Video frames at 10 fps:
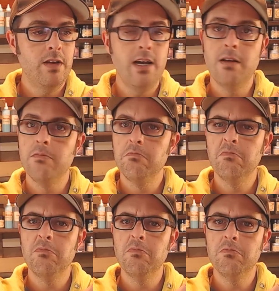
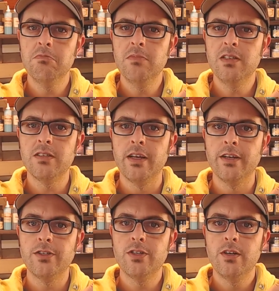That's an
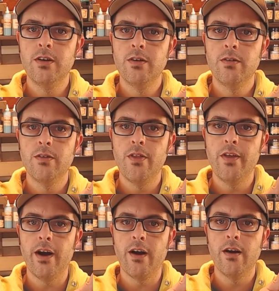inch.
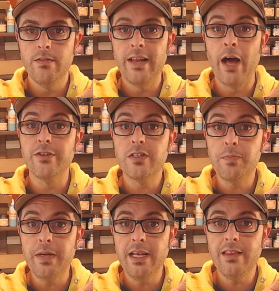There. Now the
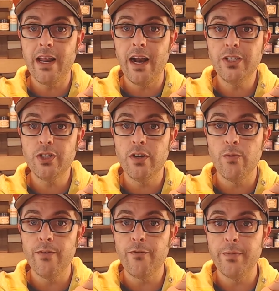speed that I should
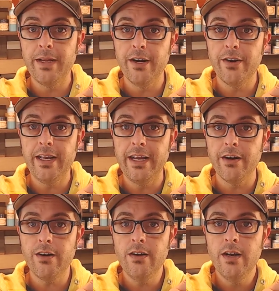have went from here to
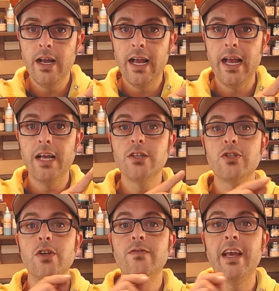here
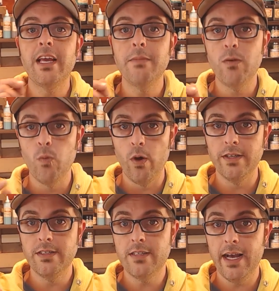should have taken me
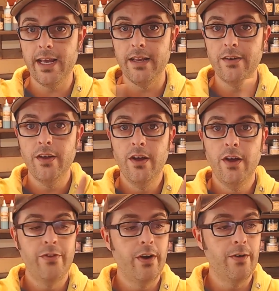1 second.
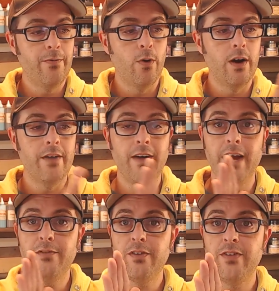Therefore, if
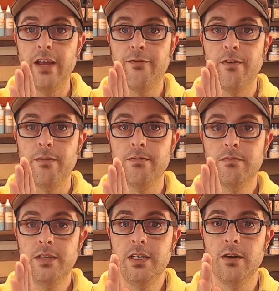I have to sand from,
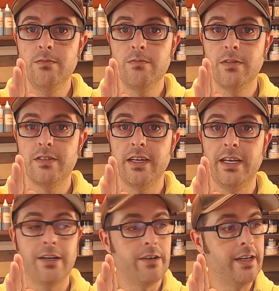let's say
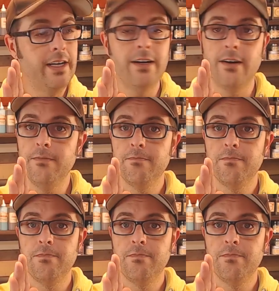here to here,